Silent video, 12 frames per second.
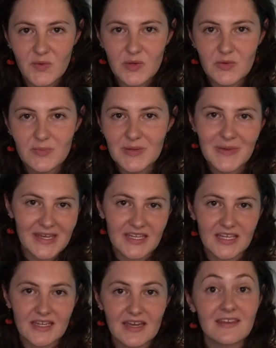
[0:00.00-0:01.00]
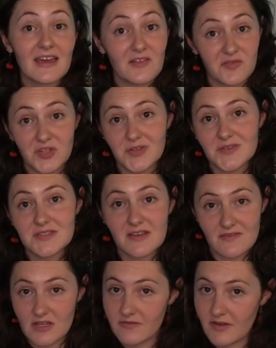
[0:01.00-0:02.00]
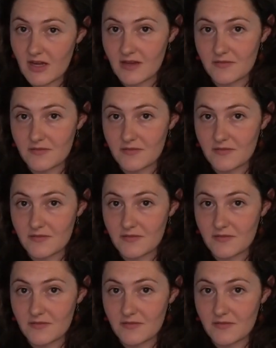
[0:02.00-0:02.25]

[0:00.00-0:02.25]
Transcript: we will be making a Calvados 75.